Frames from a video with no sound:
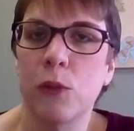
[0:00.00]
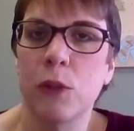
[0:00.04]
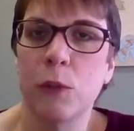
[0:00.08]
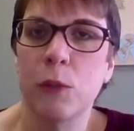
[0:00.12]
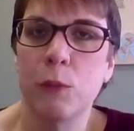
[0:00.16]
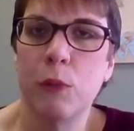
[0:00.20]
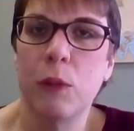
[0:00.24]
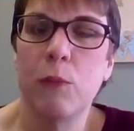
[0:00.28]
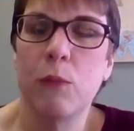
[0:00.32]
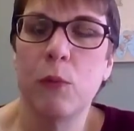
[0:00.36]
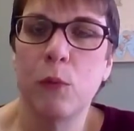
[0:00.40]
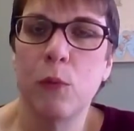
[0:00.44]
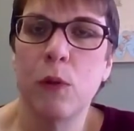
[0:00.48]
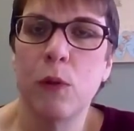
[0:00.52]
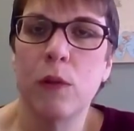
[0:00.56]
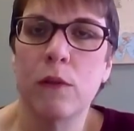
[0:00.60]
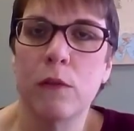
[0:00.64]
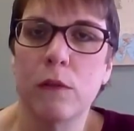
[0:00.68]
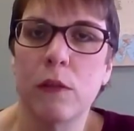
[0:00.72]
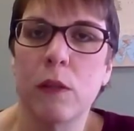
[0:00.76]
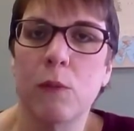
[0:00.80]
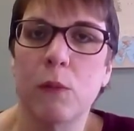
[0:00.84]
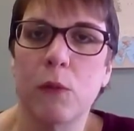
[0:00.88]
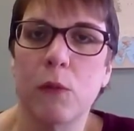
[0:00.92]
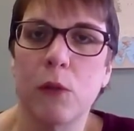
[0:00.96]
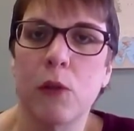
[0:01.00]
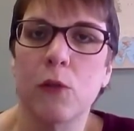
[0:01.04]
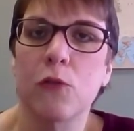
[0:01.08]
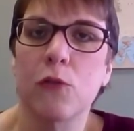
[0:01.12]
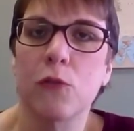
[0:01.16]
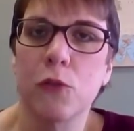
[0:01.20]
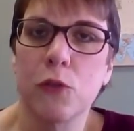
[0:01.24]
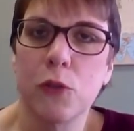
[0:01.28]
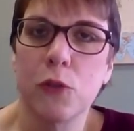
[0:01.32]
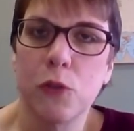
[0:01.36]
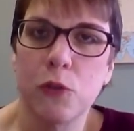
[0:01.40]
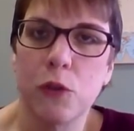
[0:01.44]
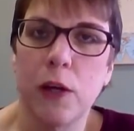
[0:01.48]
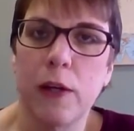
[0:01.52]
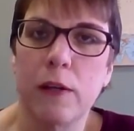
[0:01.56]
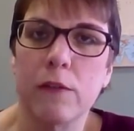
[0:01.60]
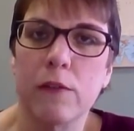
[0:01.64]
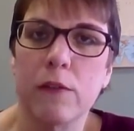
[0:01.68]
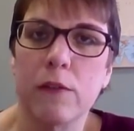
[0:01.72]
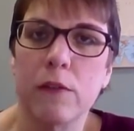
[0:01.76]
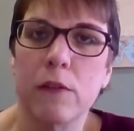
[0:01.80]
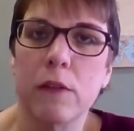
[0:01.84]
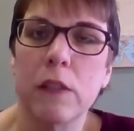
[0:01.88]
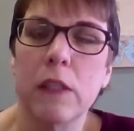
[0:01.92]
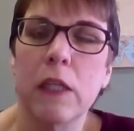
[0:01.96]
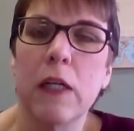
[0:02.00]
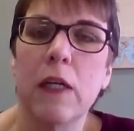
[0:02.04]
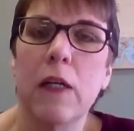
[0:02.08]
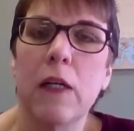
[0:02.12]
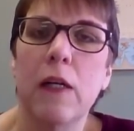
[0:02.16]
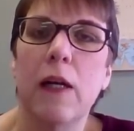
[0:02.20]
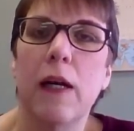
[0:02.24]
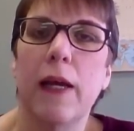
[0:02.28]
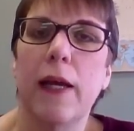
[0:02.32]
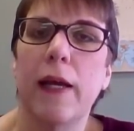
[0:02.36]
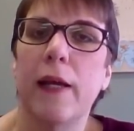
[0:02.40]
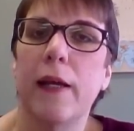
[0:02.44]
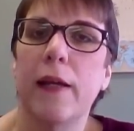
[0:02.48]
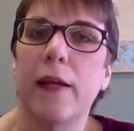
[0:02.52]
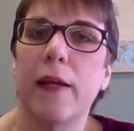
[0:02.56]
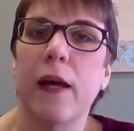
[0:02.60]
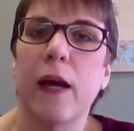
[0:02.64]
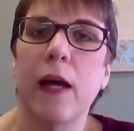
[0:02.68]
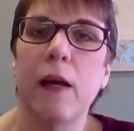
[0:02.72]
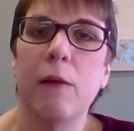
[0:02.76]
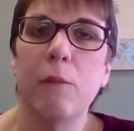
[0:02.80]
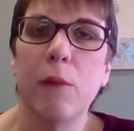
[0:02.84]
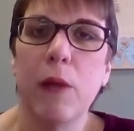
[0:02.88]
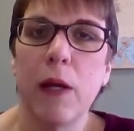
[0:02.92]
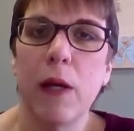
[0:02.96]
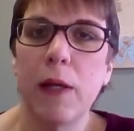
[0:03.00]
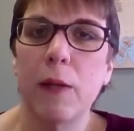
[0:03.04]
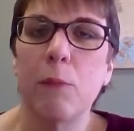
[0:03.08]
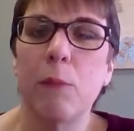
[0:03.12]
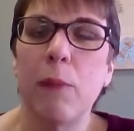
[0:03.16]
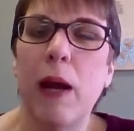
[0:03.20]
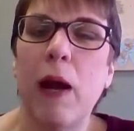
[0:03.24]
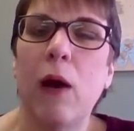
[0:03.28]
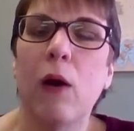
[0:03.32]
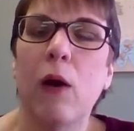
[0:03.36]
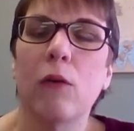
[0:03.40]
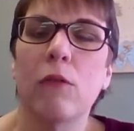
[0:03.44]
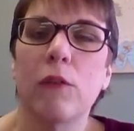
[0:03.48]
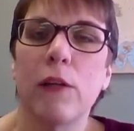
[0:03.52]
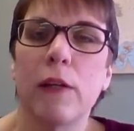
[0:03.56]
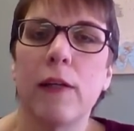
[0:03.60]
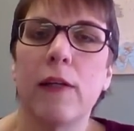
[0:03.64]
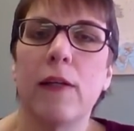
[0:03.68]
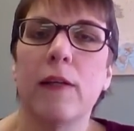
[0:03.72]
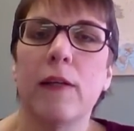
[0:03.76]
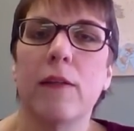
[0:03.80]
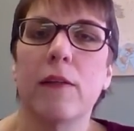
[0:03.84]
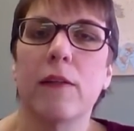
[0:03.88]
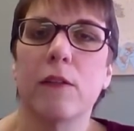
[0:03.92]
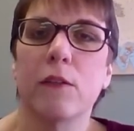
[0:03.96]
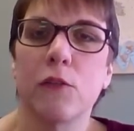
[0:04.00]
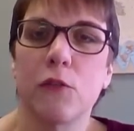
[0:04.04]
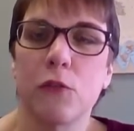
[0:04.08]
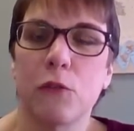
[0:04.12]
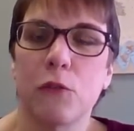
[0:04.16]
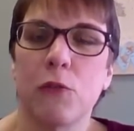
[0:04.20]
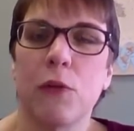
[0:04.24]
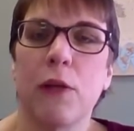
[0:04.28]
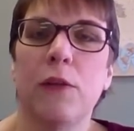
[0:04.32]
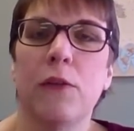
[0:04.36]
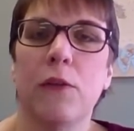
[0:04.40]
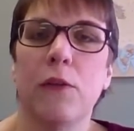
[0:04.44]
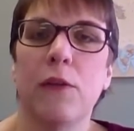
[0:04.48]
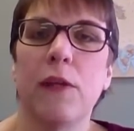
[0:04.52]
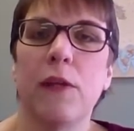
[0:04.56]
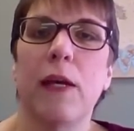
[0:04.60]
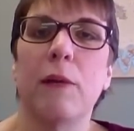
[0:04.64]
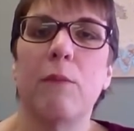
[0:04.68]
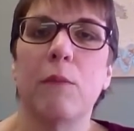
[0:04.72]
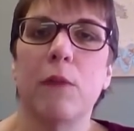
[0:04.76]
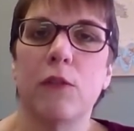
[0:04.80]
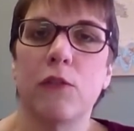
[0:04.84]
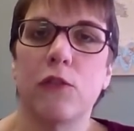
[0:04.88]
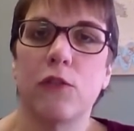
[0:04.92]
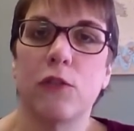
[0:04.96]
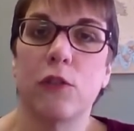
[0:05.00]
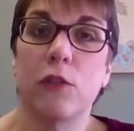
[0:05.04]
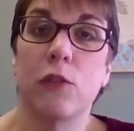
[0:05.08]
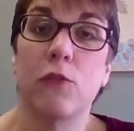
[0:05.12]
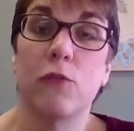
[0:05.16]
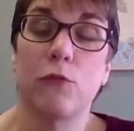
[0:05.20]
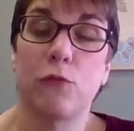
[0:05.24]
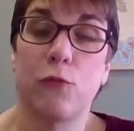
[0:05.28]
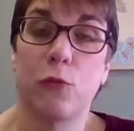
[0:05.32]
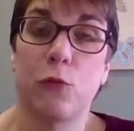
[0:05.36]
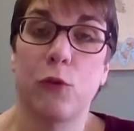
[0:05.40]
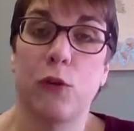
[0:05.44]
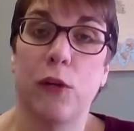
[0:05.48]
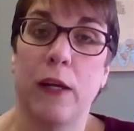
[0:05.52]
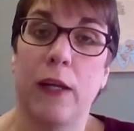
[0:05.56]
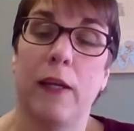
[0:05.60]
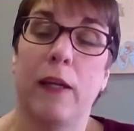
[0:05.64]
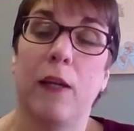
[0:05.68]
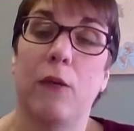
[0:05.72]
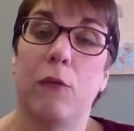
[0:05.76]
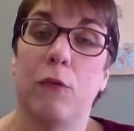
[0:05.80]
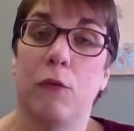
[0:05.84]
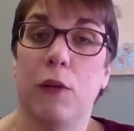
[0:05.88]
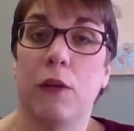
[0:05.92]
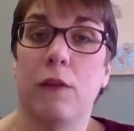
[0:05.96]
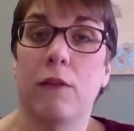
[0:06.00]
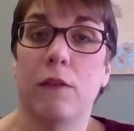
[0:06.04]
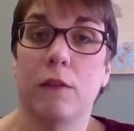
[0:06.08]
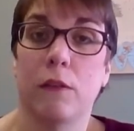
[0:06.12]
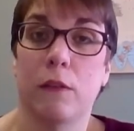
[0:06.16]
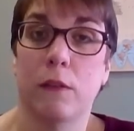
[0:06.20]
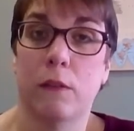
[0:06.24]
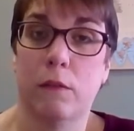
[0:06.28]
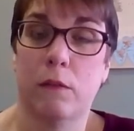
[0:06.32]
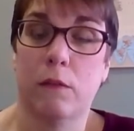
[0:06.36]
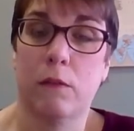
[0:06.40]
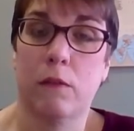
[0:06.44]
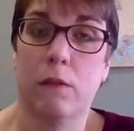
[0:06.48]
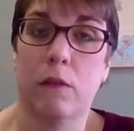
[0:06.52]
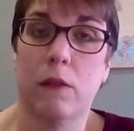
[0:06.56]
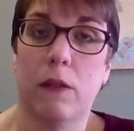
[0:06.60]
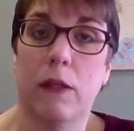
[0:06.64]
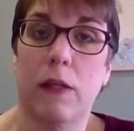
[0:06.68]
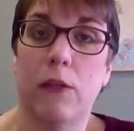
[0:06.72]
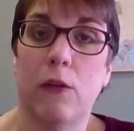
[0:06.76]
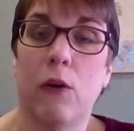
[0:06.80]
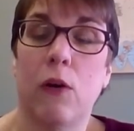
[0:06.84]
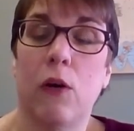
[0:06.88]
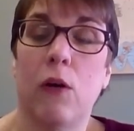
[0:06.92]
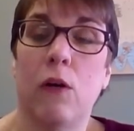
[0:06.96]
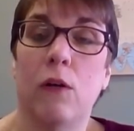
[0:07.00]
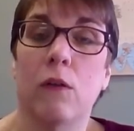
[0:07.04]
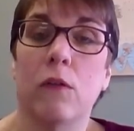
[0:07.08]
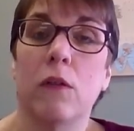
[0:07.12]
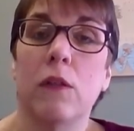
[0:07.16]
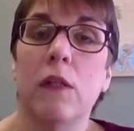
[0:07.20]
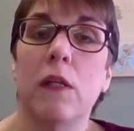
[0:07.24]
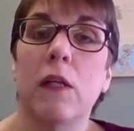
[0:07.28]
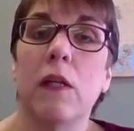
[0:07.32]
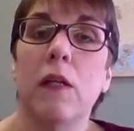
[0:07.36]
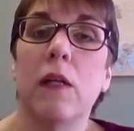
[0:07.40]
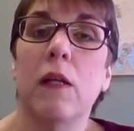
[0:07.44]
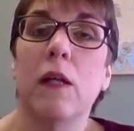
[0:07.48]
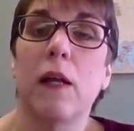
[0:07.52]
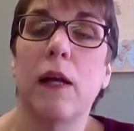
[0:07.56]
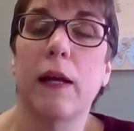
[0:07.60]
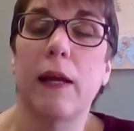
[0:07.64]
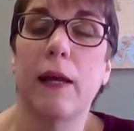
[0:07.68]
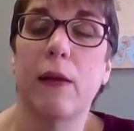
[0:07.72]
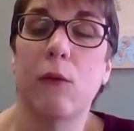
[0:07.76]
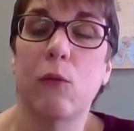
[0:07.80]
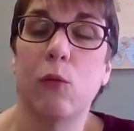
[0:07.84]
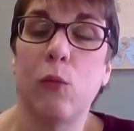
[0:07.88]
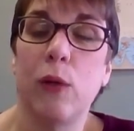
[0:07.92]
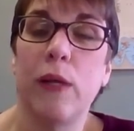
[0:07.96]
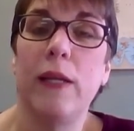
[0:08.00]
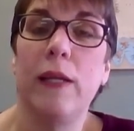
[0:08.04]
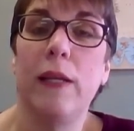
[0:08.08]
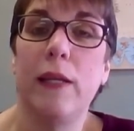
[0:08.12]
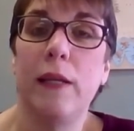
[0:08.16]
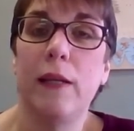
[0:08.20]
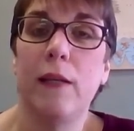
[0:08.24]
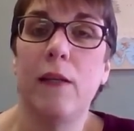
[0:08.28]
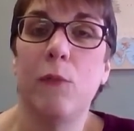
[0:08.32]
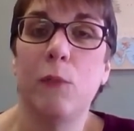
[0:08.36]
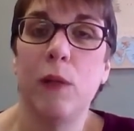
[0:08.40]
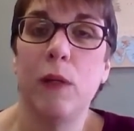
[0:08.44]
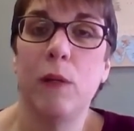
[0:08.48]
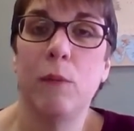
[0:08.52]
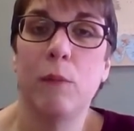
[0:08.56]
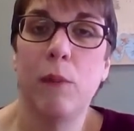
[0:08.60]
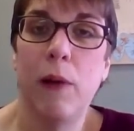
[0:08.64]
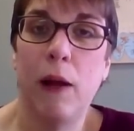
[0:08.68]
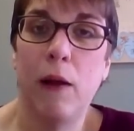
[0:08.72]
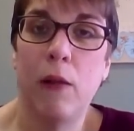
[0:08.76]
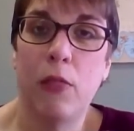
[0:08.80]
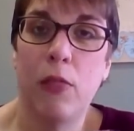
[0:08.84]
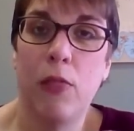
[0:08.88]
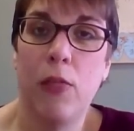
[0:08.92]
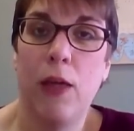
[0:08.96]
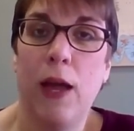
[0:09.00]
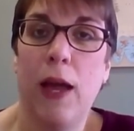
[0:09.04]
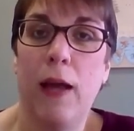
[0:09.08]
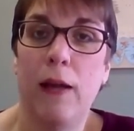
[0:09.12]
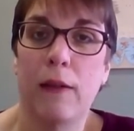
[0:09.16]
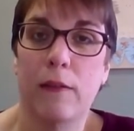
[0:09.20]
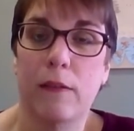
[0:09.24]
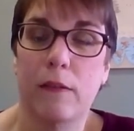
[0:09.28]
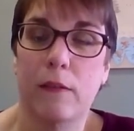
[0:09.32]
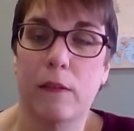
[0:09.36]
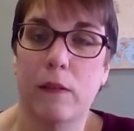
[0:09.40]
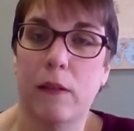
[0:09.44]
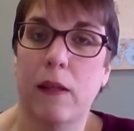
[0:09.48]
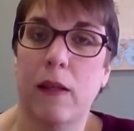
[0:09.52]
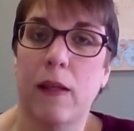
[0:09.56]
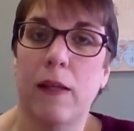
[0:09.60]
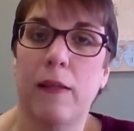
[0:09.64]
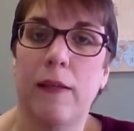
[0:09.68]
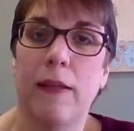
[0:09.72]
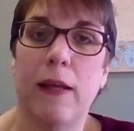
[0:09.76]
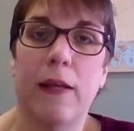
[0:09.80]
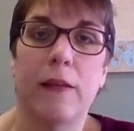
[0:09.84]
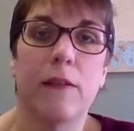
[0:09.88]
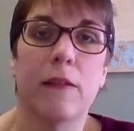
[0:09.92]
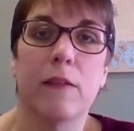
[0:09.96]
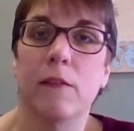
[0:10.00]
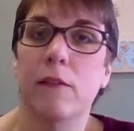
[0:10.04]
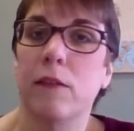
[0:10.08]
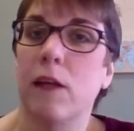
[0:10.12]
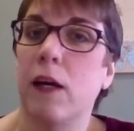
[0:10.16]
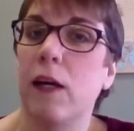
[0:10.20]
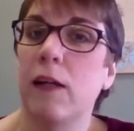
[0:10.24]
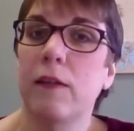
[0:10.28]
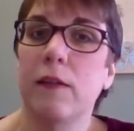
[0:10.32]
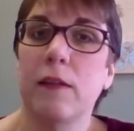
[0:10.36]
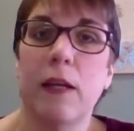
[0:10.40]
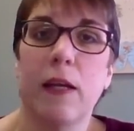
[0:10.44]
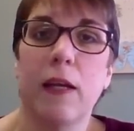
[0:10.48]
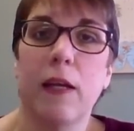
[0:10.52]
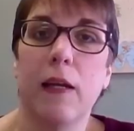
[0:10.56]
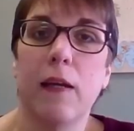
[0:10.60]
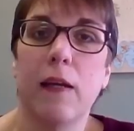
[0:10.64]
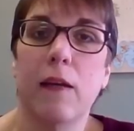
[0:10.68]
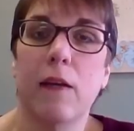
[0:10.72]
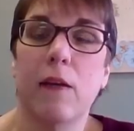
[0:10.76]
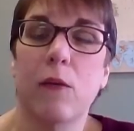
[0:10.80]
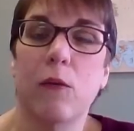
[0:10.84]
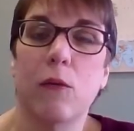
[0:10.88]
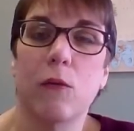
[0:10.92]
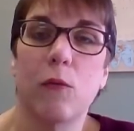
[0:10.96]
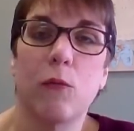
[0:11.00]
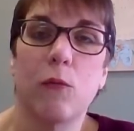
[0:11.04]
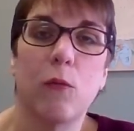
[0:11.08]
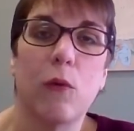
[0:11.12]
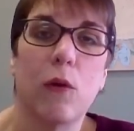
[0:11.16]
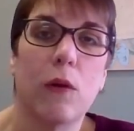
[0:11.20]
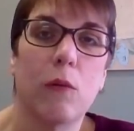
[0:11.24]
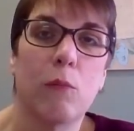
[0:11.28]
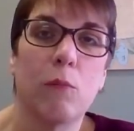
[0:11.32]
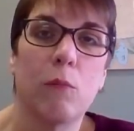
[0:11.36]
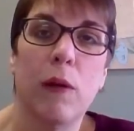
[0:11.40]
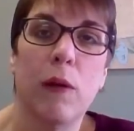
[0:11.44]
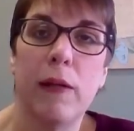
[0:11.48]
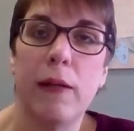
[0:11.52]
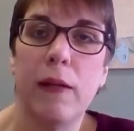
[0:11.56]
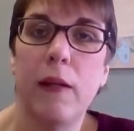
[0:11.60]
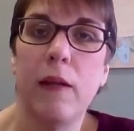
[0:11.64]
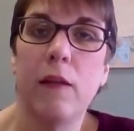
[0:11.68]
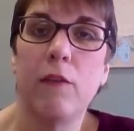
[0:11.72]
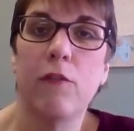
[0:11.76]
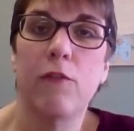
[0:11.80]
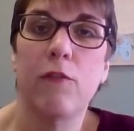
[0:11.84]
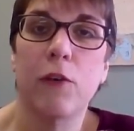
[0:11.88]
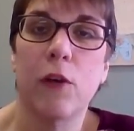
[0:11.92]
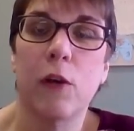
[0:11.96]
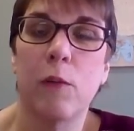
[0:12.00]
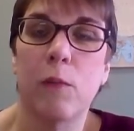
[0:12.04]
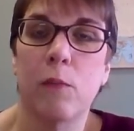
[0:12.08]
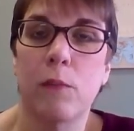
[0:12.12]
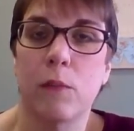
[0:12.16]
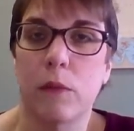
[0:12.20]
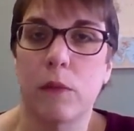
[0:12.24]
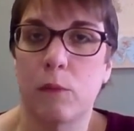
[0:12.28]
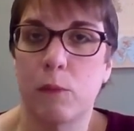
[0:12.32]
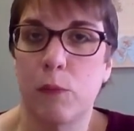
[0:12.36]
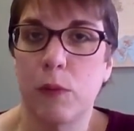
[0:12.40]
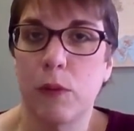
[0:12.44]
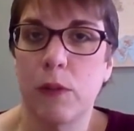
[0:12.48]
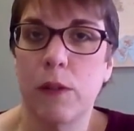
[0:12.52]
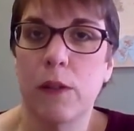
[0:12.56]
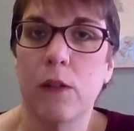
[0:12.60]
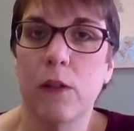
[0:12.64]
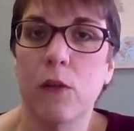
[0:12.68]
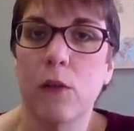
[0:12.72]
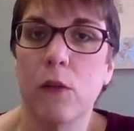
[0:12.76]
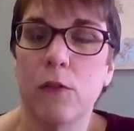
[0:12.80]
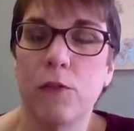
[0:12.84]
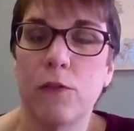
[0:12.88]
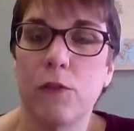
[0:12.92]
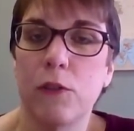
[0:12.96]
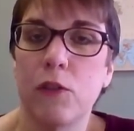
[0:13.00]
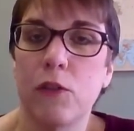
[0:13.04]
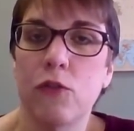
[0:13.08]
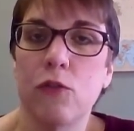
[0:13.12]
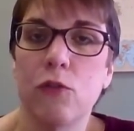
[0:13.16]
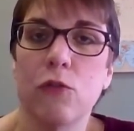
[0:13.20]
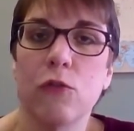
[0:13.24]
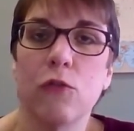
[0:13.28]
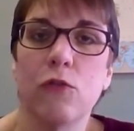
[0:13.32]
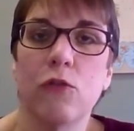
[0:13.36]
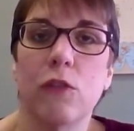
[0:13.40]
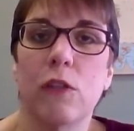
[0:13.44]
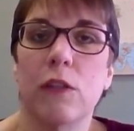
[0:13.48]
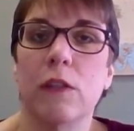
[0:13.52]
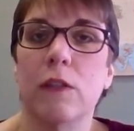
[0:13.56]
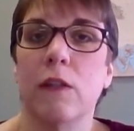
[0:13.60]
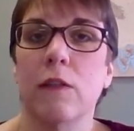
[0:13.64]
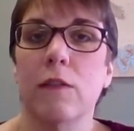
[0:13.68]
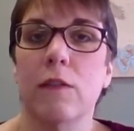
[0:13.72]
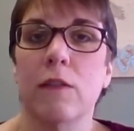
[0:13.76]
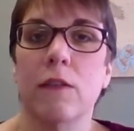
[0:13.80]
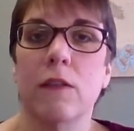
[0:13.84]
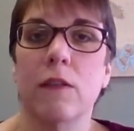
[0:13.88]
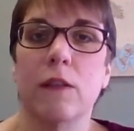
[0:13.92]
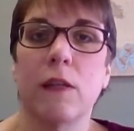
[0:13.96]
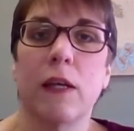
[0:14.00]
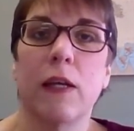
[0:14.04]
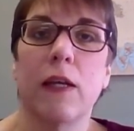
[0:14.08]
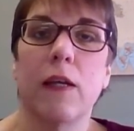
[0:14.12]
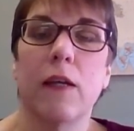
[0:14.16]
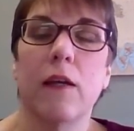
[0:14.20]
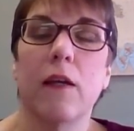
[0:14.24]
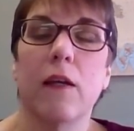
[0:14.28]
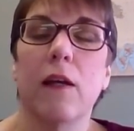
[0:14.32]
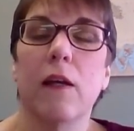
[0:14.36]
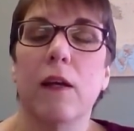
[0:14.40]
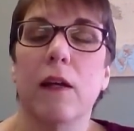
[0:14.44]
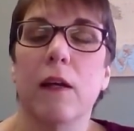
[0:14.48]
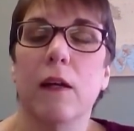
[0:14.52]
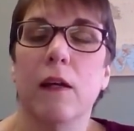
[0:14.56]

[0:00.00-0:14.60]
to bring people one step closer to Christ. And I'm not about ready to surrender that mission for any reason at all. We need to be about that. And that does not take money from political officials. It doesn't take